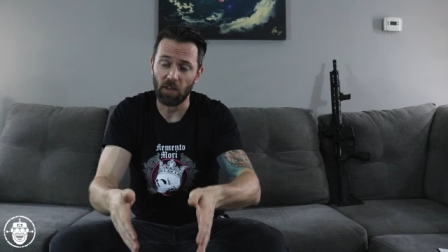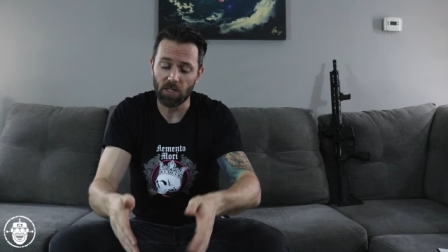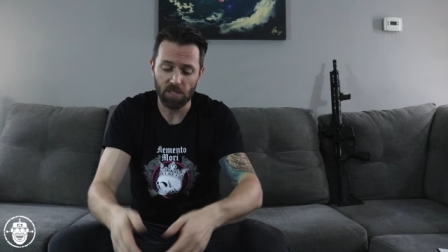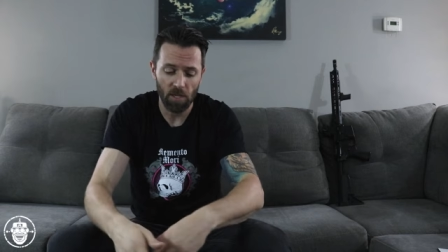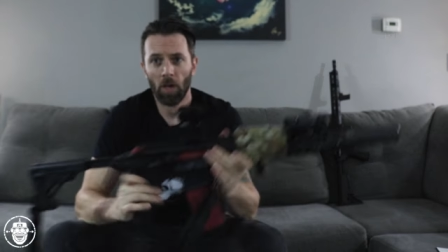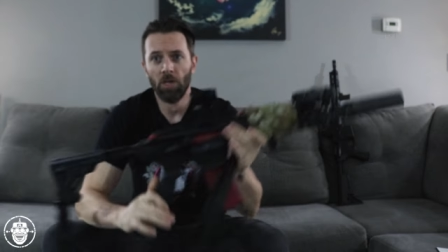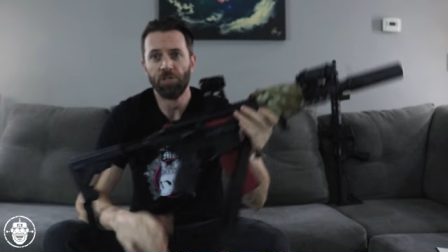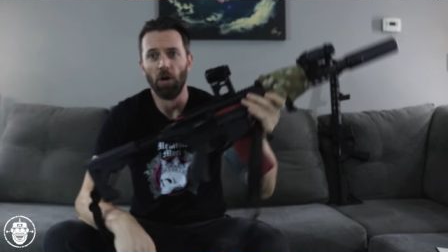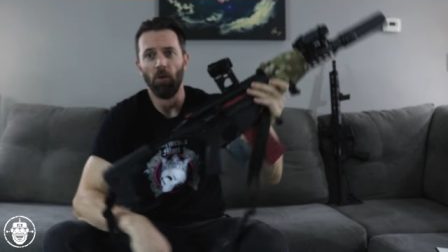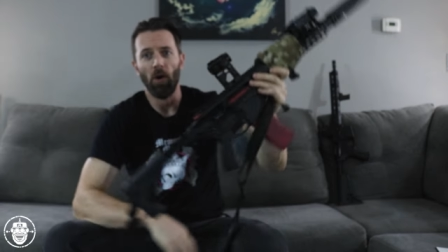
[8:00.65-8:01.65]
this.
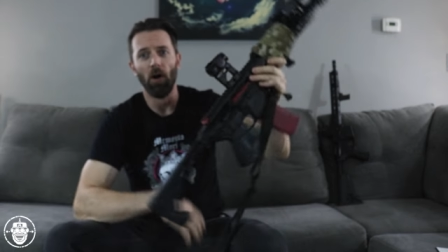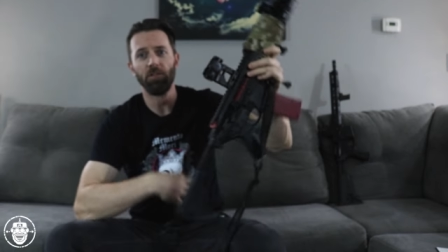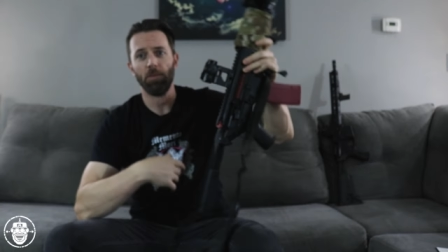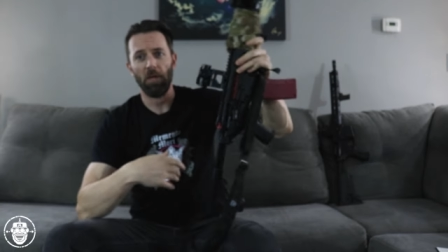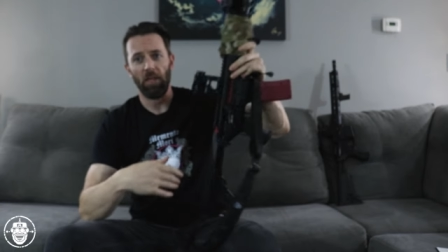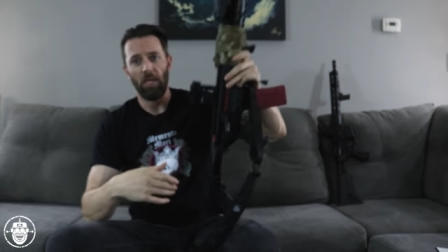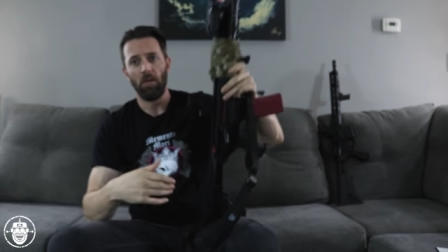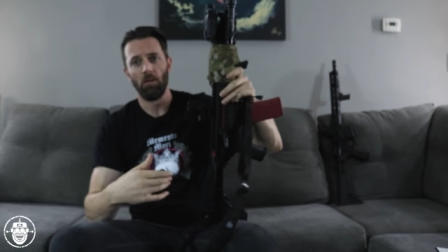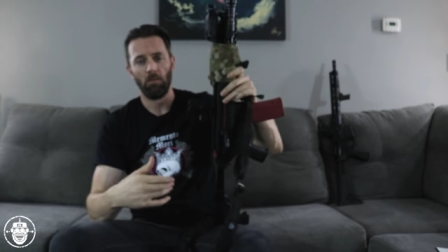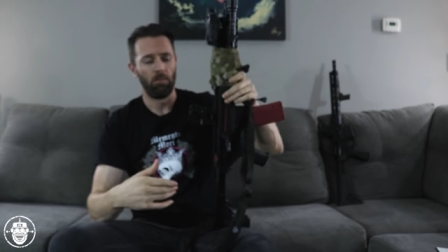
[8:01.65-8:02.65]
So ultimately,